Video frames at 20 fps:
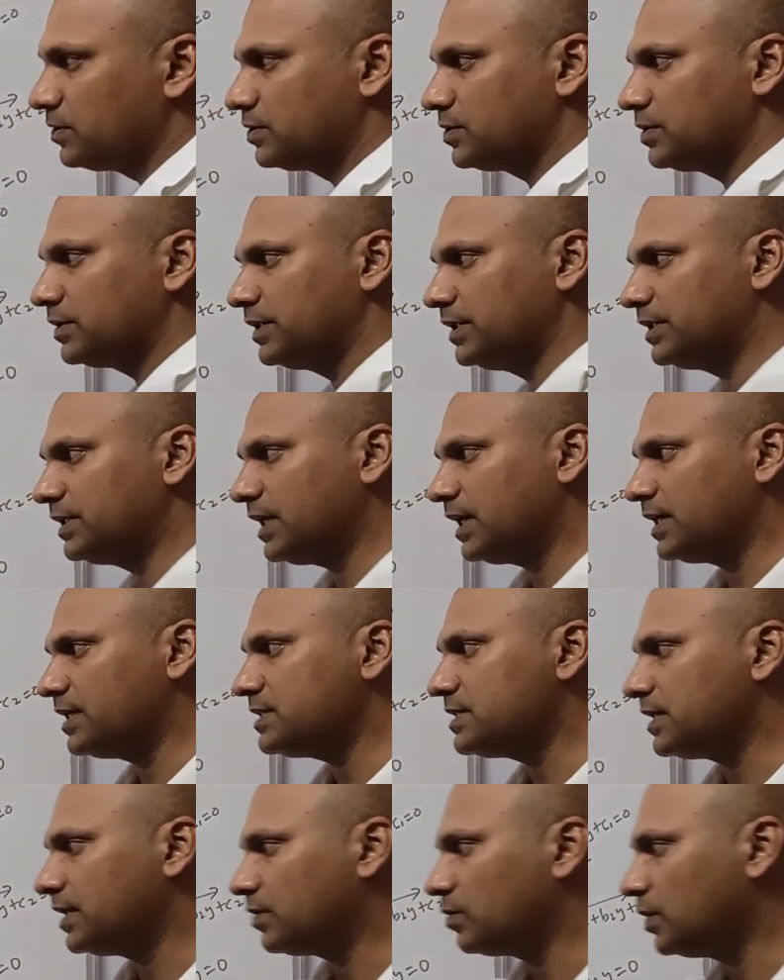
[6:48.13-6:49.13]
So, theta
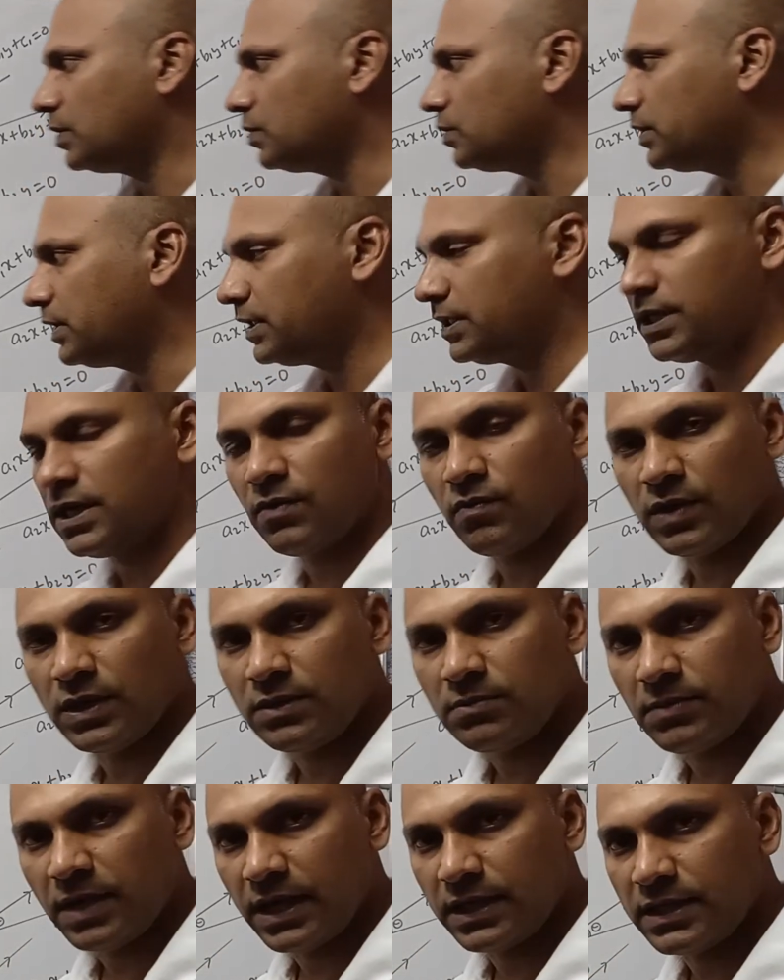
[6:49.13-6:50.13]
is equal to theta
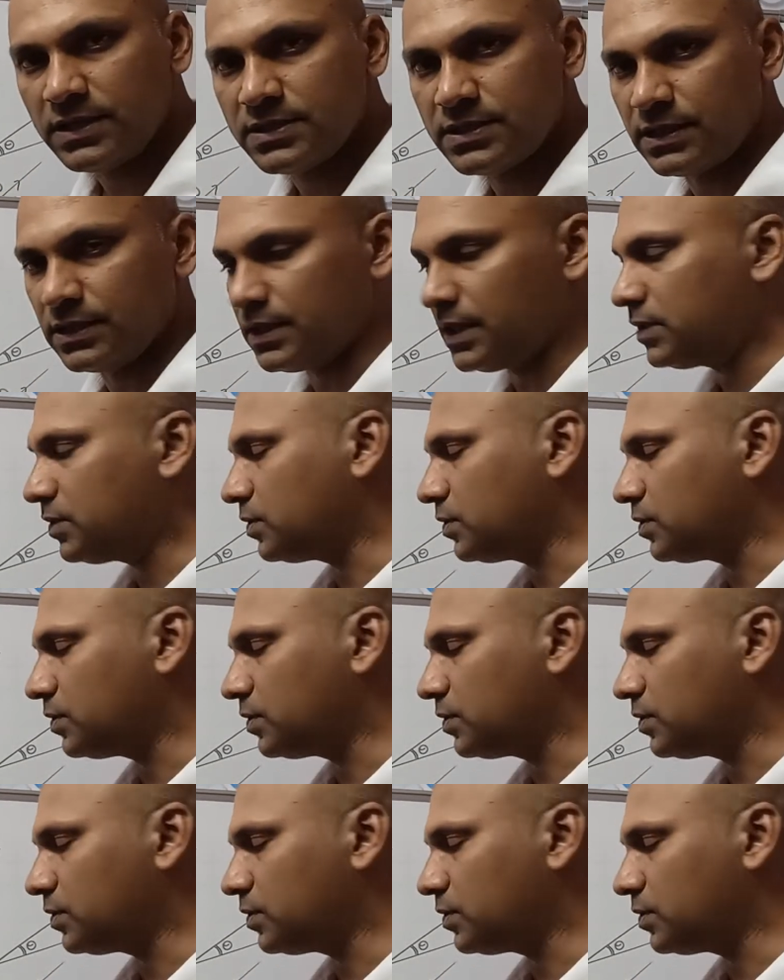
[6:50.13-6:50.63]
1 minus theta